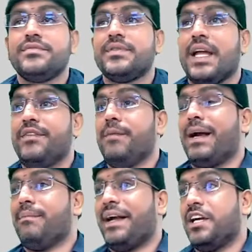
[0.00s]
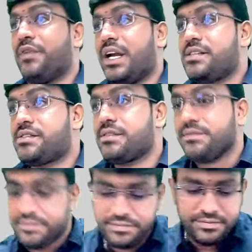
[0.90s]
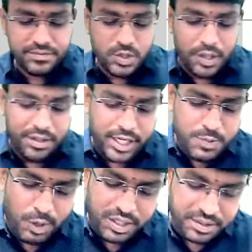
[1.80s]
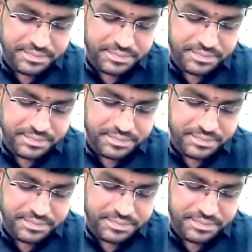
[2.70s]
Everybody, my dear friends. Good. Next point.